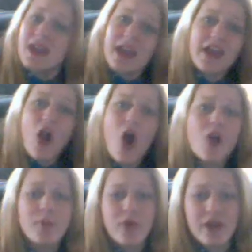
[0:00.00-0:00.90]
getting
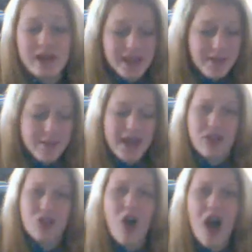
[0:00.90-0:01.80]
heartbroken and keep
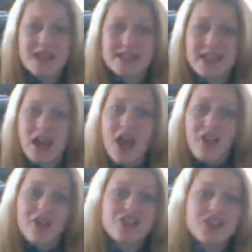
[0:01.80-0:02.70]
getting lost, and
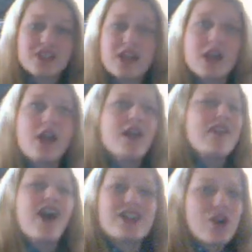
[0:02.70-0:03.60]
they're just gonna
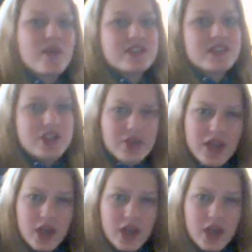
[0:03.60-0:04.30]
not know what to do,